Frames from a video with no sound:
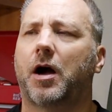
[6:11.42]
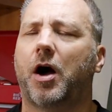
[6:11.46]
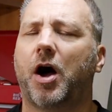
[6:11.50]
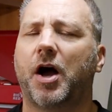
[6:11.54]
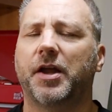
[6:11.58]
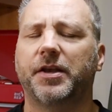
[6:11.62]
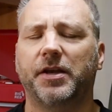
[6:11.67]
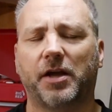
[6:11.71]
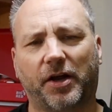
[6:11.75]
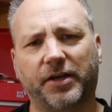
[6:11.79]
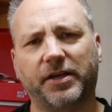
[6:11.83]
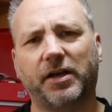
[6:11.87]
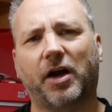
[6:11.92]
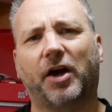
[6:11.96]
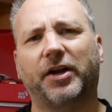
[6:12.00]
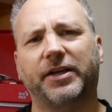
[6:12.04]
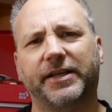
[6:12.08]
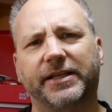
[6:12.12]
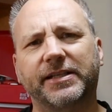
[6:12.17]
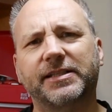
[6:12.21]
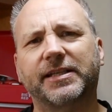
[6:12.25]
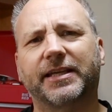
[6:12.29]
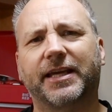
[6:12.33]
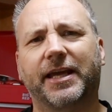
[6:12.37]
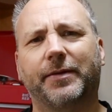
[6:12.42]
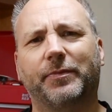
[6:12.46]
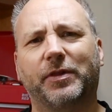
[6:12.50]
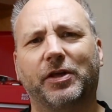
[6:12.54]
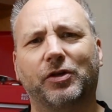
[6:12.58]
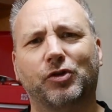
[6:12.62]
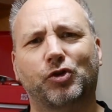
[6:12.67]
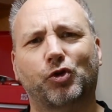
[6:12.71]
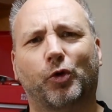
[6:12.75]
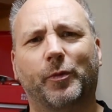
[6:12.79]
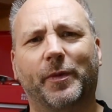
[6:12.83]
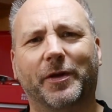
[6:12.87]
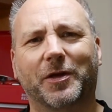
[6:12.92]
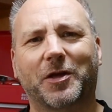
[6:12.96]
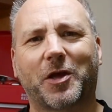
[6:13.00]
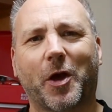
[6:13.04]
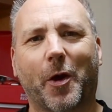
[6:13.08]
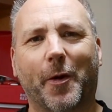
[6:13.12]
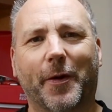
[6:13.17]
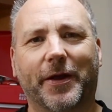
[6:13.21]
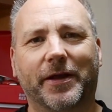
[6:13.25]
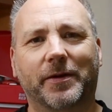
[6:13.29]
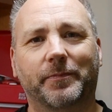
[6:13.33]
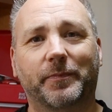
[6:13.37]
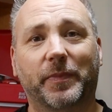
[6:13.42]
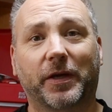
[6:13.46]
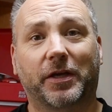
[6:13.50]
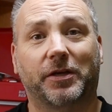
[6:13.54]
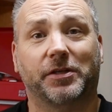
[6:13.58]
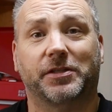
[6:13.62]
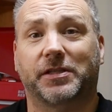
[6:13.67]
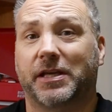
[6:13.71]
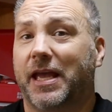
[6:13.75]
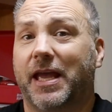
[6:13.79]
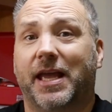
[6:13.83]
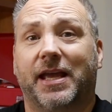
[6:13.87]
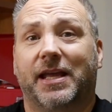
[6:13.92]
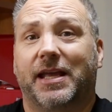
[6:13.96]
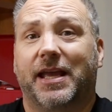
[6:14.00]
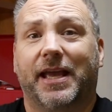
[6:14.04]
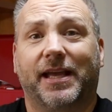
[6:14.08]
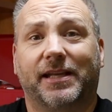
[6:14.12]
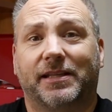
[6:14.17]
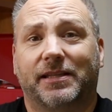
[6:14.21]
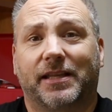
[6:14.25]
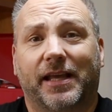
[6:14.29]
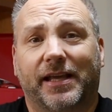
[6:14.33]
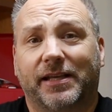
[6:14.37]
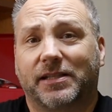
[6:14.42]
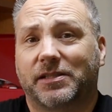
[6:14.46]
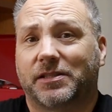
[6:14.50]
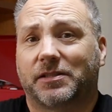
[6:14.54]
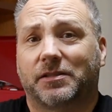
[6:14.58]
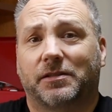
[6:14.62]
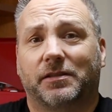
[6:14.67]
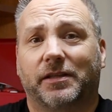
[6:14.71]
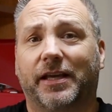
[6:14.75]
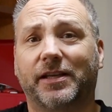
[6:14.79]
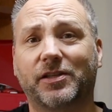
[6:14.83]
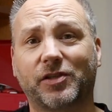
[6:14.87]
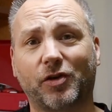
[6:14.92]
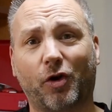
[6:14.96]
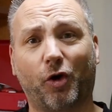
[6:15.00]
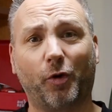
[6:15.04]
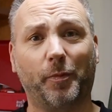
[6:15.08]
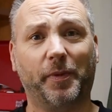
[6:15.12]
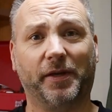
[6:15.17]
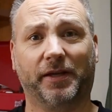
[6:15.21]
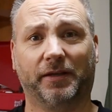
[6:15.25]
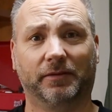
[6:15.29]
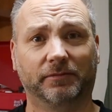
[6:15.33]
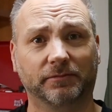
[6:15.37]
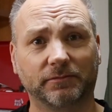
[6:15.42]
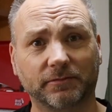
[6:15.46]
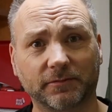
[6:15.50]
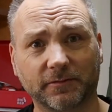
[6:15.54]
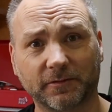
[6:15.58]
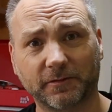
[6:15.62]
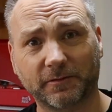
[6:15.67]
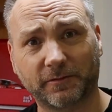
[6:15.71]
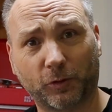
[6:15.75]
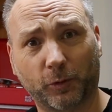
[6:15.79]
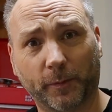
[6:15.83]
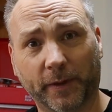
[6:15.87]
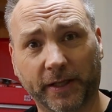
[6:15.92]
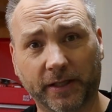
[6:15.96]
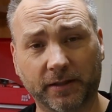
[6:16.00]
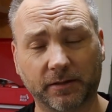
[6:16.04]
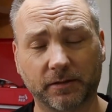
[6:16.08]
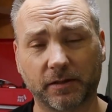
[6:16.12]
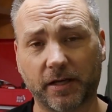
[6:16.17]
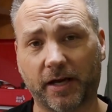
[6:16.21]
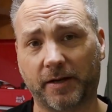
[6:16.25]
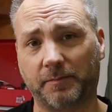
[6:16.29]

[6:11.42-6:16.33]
I need to keep the enjoyment going, because it's a hobby for me,